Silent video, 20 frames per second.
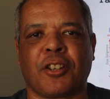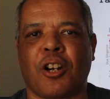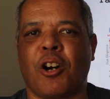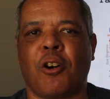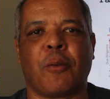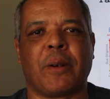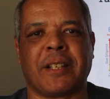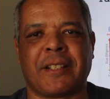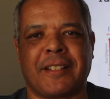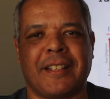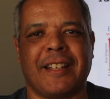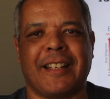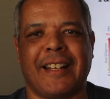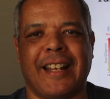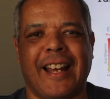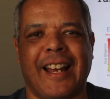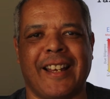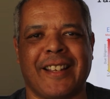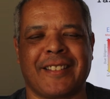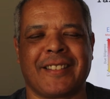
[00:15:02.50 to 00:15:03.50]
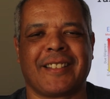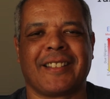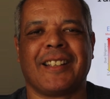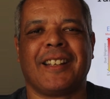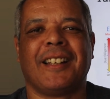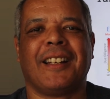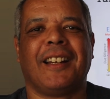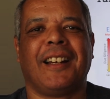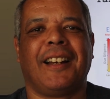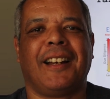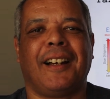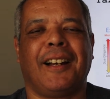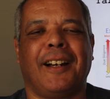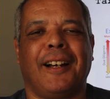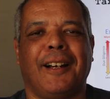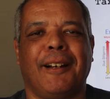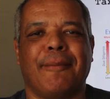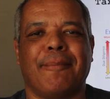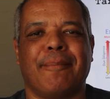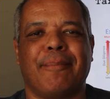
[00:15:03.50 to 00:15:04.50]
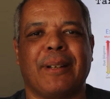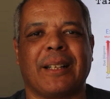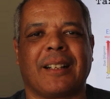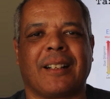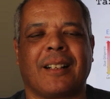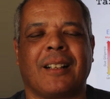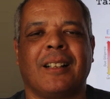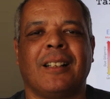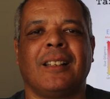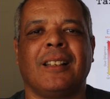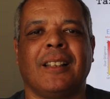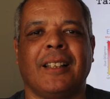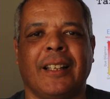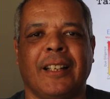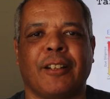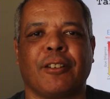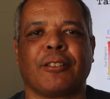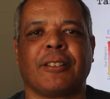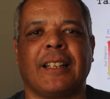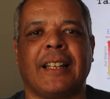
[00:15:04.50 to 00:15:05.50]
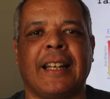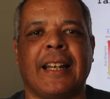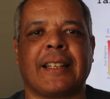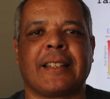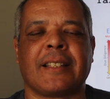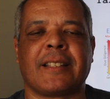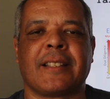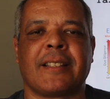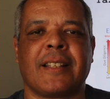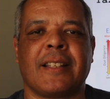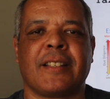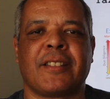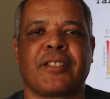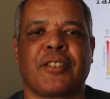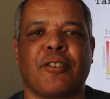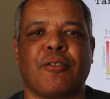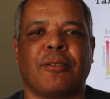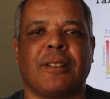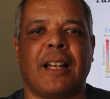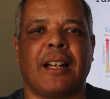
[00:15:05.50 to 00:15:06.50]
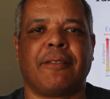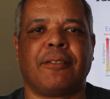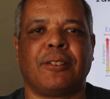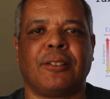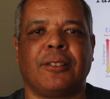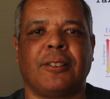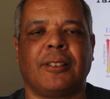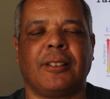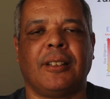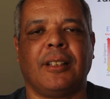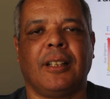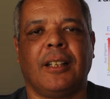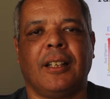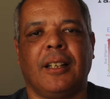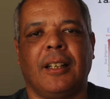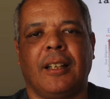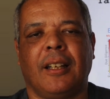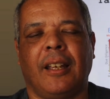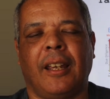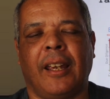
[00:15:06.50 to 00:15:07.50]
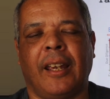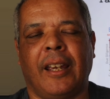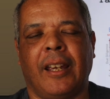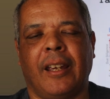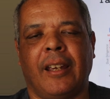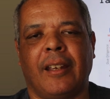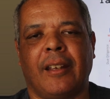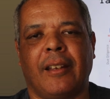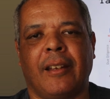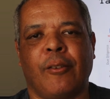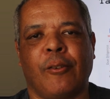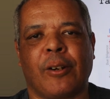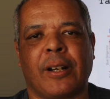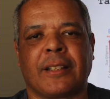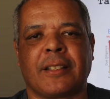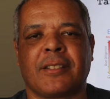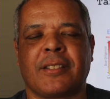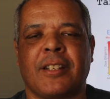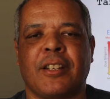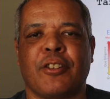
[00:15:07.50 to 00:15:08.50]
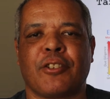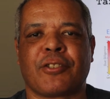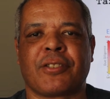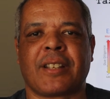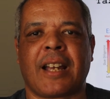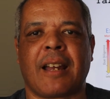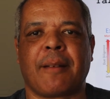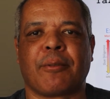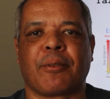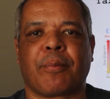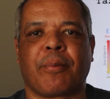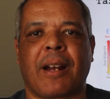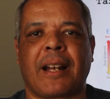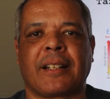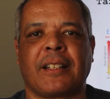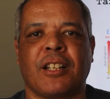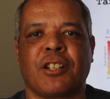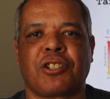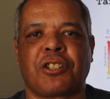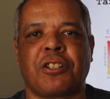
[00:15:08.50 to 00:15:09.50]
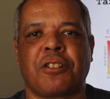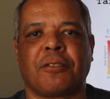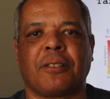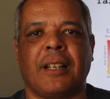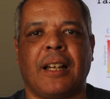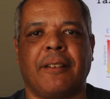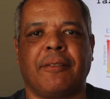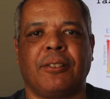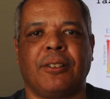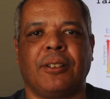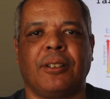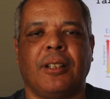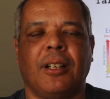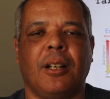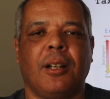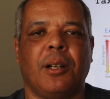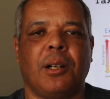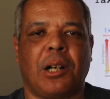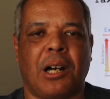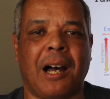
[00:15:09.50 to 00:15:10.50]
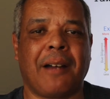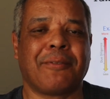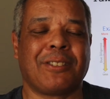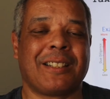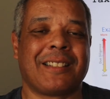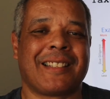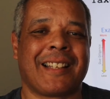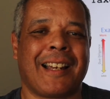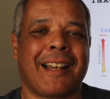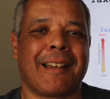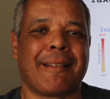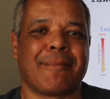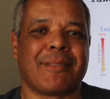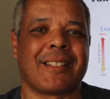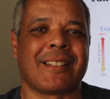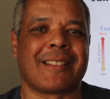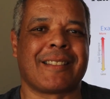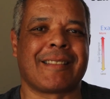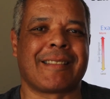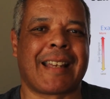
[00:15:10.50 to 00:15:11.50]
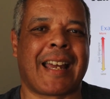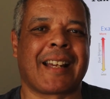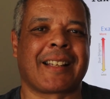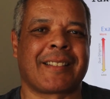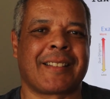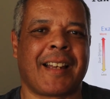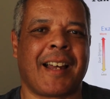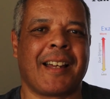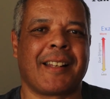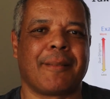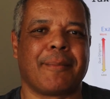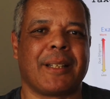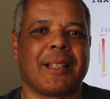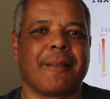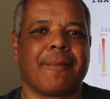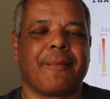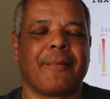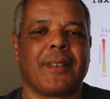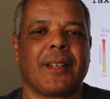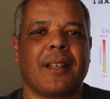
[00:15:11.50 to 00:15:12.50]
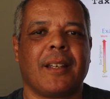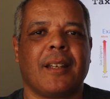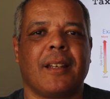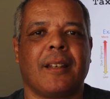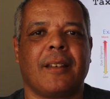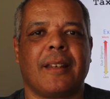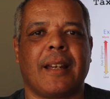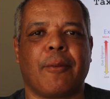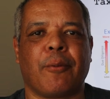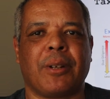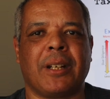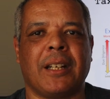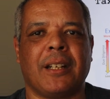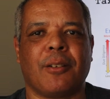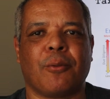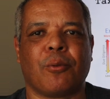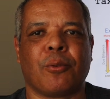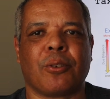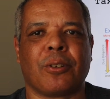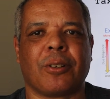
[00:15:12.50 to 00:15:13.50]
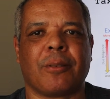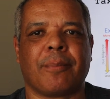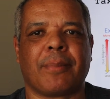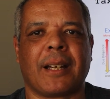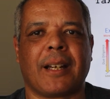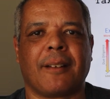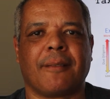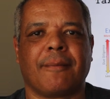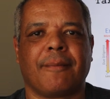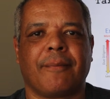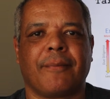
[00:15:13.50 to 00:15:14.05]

always DNS, but clearly at the CISO level or at the senior cyber practitioner level, oftentimes it's taxonomy that we need to worry about.